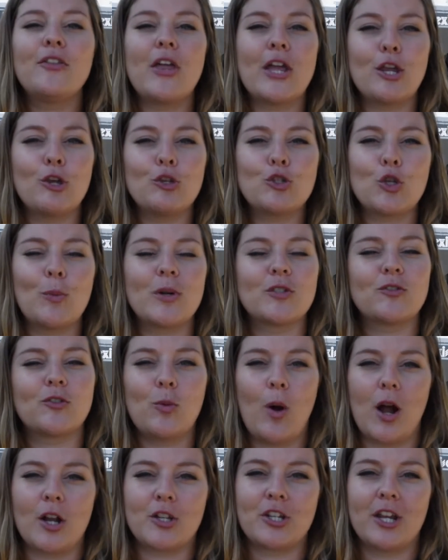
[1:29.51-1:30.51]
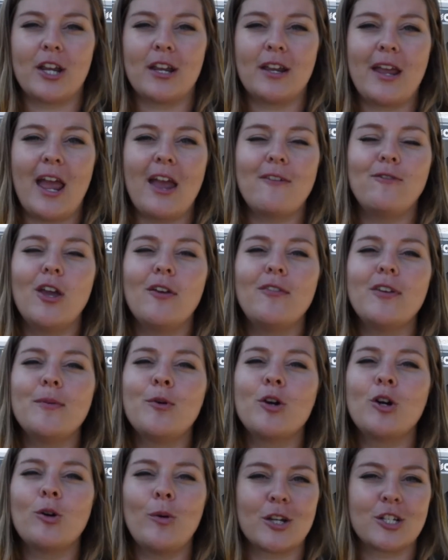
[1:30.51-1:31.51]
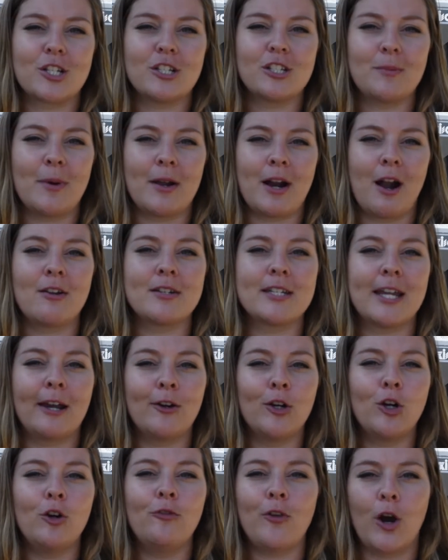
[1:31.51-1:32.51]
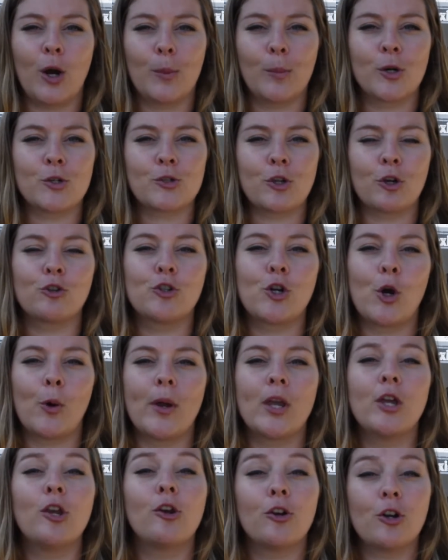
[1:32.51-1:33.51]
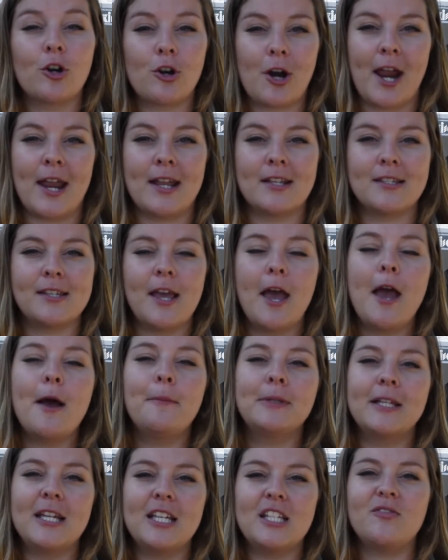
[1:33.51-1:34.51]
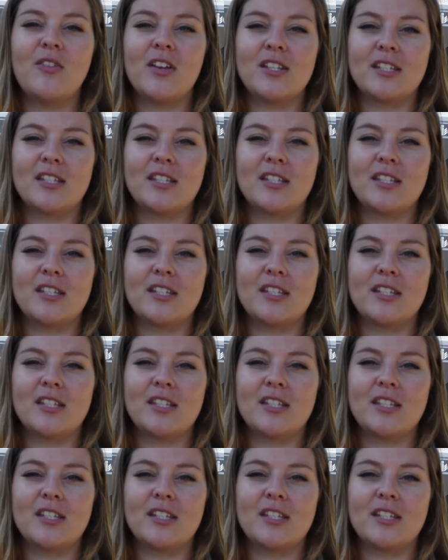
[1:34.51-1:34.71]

Thank you so much for watching. If you have any more questions about how Ontario farmers are growing your grains, please